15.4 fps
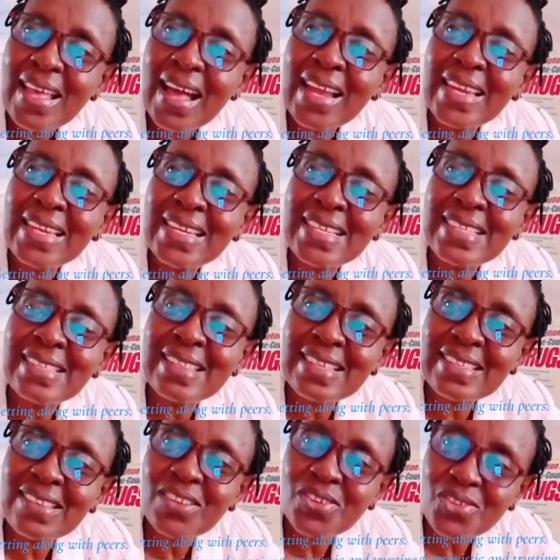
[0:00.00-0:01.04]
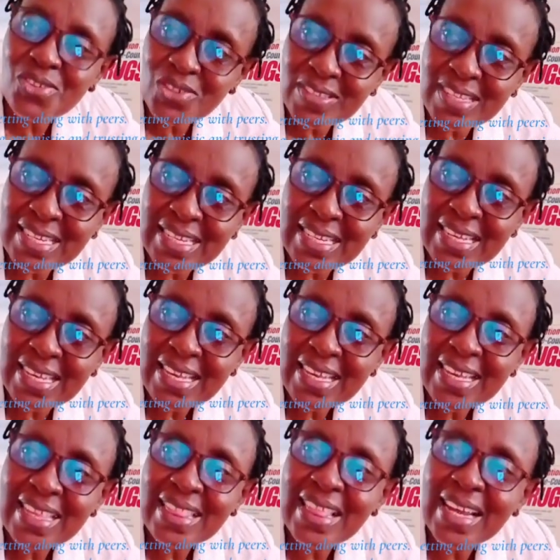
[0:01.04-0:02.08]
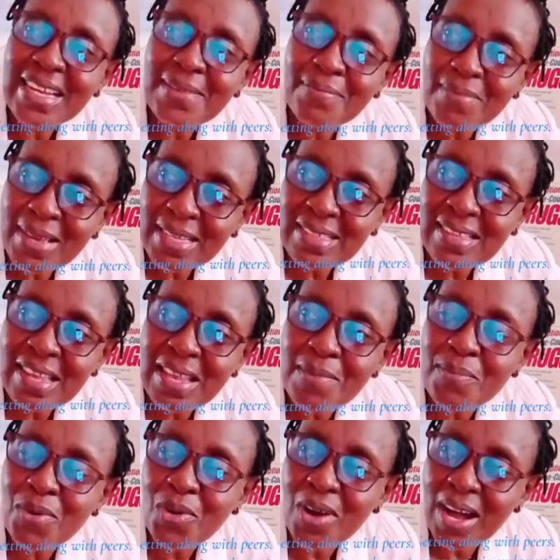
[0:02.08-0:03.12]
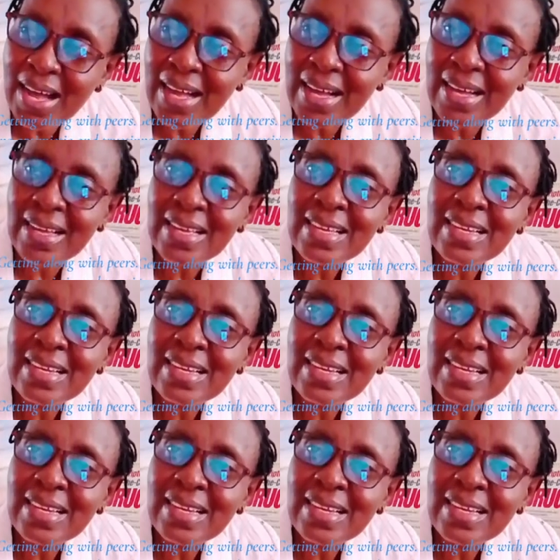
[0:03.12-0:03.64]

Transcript: And it is this curiosity that makes him or her